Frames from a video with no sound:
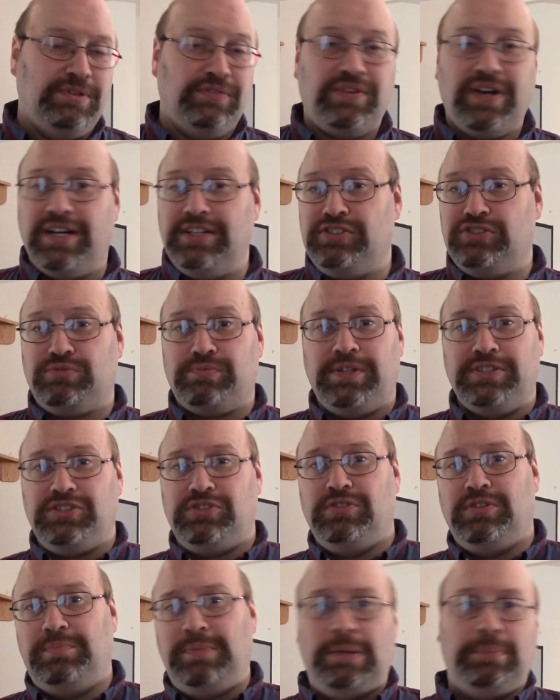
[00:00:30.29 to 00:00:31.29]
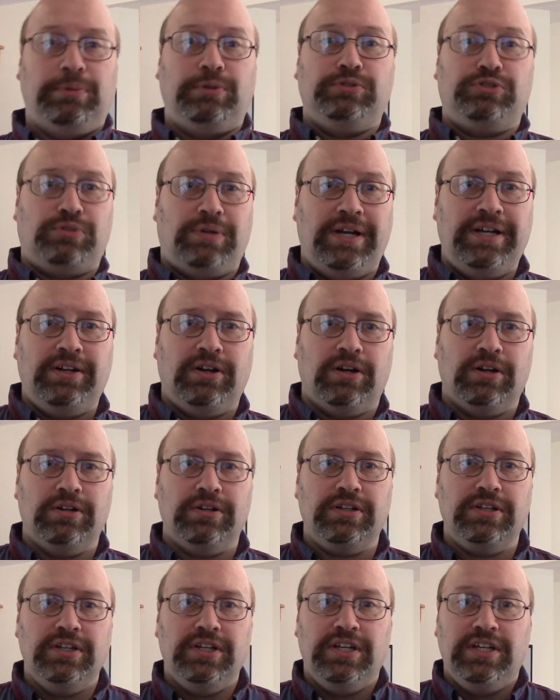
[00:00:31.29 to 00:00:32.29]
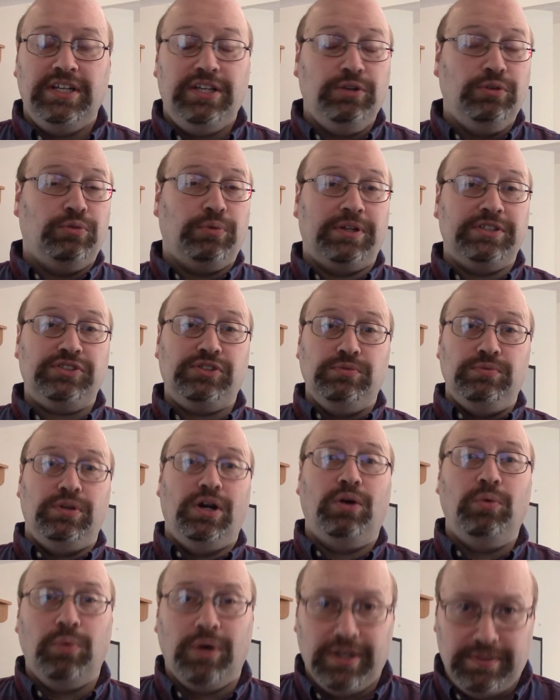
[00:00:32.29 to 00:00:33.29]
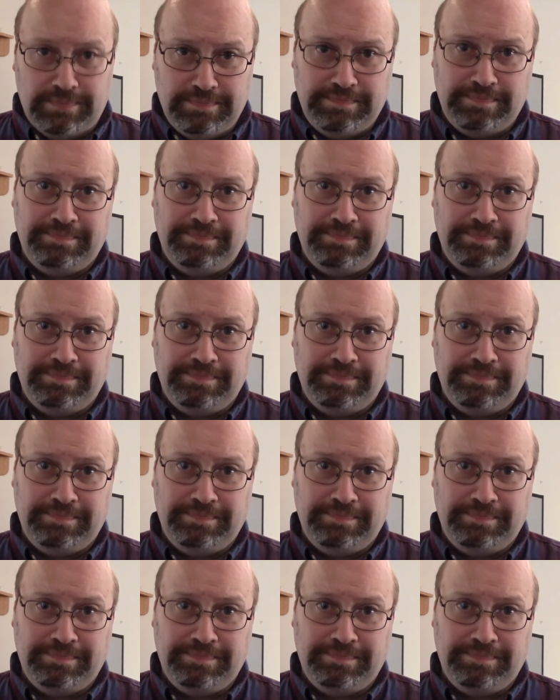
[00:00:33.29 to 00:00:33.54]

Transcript: If God just rescued the people who tried hard, He would rescue no one.